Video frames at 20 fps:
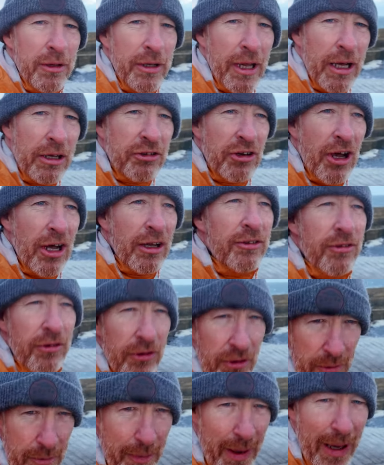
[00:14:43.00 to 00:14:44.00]
Next shots,
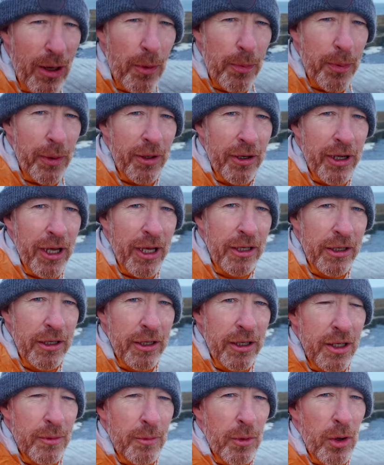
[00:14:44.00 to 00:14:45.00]
back up here again
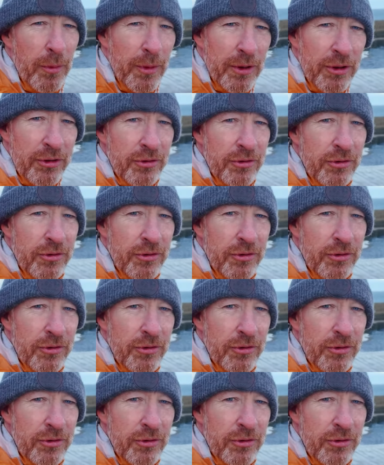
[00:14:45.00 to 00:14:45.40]
in a moment.